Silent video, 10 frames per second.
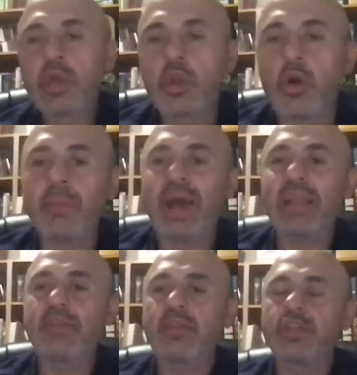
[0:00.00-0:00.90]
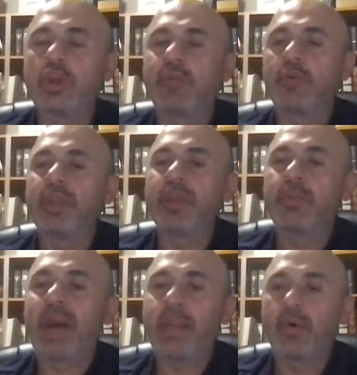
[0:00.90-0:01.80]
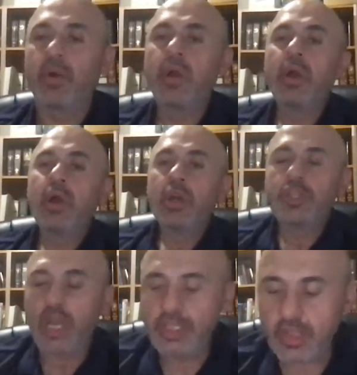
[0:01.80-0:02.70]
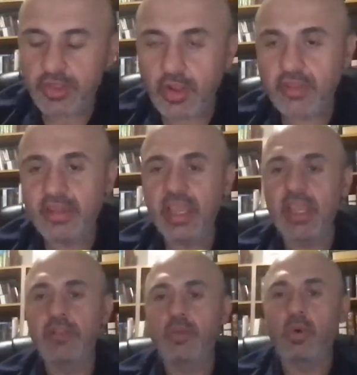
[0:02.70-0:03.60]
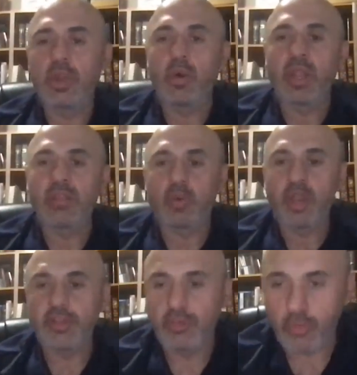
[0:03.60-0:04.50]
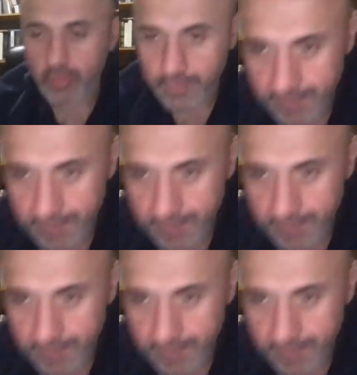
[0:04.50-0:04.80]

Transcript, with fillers: going back to the Jehovah Witness Bible, Judges 13, 21 and 22.